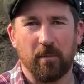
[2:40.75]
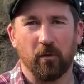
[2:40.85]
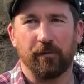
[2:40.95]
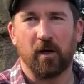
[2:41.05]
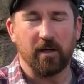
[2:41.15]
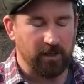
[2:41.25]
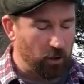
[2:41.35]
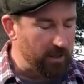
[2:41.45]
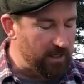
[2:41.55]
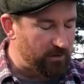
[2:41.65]
People will find it a
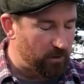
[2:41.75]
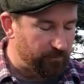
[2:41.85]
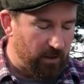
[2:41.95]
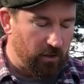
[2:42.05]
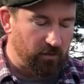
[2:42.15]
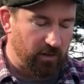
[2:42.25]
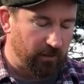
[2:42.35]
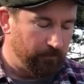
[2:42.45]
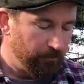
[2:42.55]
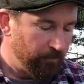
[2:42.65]
lot easier if they're
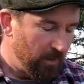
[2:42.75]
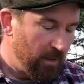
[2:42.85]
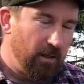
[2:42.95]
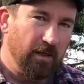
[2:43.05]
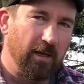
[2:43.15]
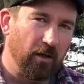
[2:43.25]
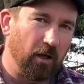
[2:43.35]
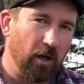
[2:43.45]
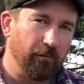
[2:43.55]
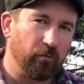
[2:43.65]
using leather
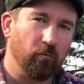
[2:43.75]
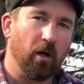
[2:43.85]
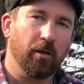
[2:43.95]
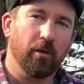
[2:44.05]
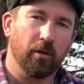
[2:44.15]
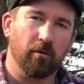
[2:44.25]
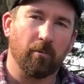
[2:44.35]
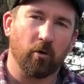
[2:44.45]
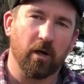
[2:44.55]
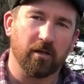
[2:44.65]
gloves rather than the
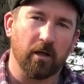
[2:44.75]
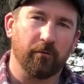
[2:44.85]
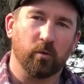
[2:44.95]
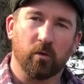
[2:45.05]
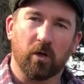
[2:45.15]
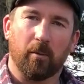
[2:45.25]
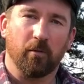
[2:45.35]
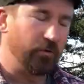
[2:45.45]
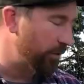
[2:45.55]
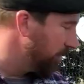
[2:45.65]
rubberized gloves, which I'll come on to